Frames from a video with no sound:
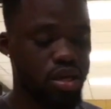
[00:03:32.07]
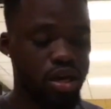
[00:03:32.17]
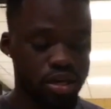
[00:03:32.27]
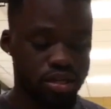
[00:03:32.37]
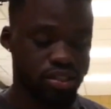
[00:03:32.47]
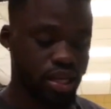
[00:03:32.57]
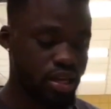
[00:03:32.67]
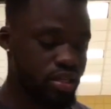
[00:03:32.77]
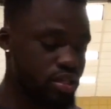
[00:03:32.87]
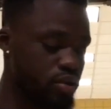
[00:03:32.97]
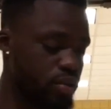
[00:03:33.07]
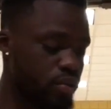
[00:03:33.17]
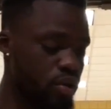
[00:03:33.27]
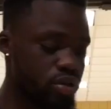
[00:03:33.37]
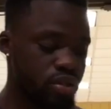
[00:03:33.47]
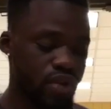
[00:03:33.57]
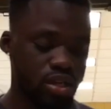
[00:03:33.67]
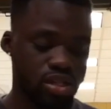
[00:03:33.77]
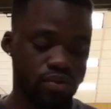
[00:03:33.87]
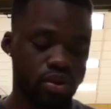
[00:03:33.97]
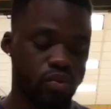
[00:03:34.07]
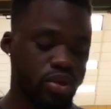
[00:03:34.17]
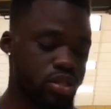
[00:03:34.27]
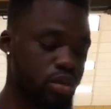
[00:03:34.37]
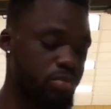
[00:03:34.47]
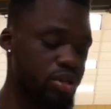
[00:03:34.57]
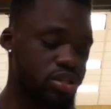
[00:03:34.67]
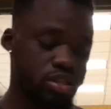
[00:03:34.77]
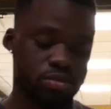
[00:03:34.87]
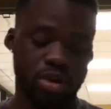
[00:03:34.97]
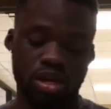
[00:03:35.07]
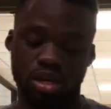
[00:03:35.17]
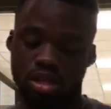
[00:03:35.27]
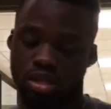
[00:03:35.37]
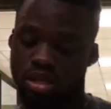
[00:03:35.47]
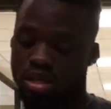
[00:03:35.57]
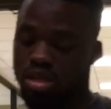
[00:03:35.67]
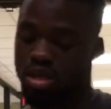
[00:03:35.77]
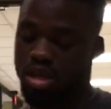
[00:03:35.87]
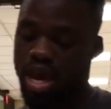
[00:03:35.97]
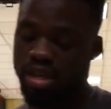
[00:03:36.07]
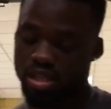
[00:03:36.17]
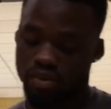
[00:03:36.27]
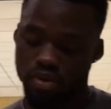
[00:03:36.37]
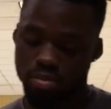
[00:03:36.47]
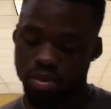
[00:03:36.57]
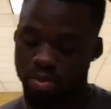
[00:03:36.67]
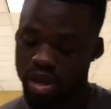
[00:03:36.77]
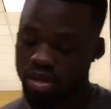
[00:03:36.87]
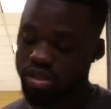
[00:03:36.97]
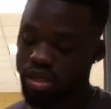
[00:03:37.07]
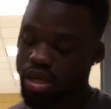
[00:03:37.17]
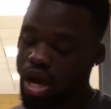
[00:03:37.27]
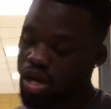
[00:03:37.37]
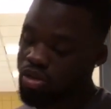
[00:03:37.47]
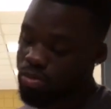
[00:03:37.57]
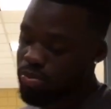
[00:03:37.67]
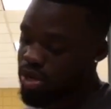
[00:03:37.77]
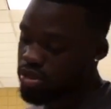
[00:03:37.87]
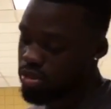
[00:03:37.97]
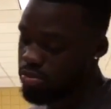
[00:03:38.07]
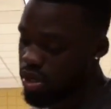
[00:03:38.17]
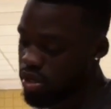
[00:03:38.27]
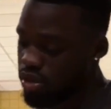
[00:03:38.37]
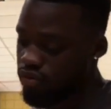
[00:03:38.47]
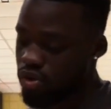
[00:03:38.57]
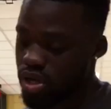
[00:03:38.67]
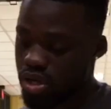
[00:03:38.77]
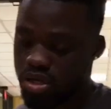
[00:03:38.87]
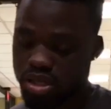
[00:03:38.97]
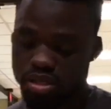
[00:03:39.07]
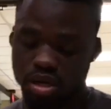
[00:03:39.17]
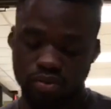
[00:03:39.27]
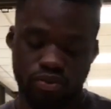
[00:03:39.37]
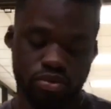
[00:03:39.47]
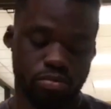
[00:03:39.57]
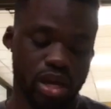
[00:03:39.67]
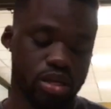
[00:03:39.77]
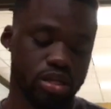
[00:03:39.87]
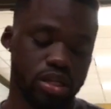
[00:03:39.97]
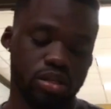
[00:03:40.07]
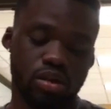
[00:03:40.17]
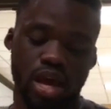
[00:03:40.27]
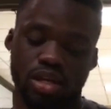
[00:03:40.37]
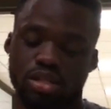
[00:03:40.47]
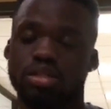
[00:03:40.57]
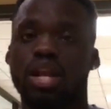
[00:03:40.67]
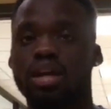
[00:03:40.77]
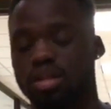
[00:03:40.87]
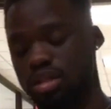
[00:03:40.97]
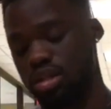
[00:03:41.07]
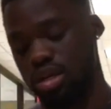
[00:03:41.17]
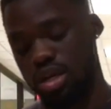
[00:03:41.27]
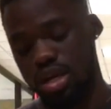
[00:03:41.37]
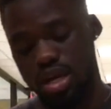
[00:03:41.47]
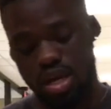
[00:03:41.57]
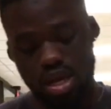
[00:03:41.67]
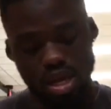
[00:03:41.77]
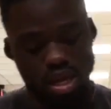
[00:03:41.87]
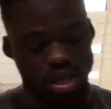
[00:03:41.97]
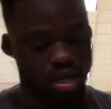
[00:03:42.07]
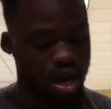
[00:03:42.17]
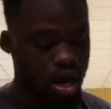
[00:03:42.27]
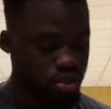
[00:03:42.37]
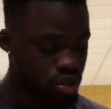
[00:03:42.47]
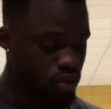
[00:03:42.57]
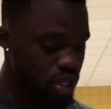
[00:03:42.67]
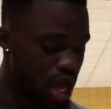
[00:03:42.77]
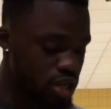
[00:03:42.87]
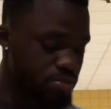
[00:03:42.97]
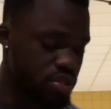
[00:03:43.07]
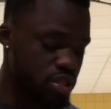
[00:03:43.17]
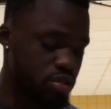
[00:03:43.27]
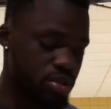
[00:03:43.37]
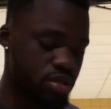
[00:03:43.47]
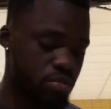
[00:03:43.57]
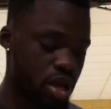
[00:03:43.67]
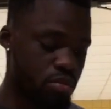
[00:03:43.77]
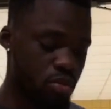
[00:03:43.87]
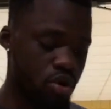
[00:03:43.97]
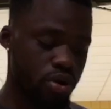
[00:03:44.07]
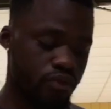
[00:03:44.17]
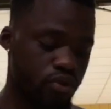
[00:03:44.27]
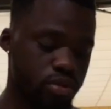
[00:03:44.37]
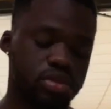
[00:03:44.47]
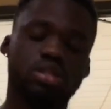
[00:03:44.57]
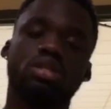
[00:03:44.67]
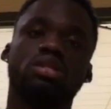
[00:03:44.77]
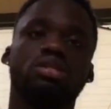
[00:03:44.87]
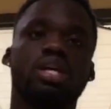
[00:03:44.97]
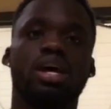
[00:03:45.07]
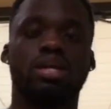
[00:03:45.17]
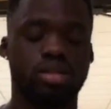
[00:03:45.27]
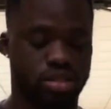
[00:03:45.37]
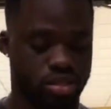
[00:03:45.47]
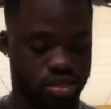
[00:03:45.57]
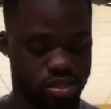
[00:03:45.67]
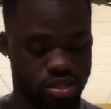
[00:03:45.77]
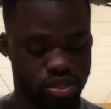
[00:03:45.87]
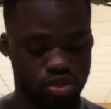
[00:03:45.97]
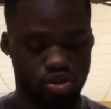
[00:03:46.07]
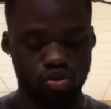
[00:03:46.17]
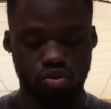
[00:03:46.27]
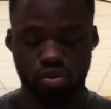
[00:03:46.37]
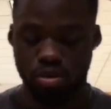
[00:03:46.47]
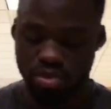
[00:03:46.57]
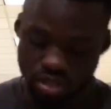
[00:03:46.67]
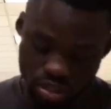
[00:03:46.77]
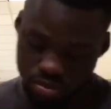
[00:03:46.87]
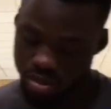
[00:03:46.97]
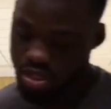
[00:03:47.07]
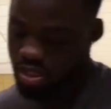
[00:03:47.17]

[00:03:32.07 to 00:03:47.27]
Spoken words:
understanding and the rewards of activity risk and participating in the activity. Also prepares them mentally for any discomforts, making legal actions likely. And also allows participants to make more informed decisions as to the participant.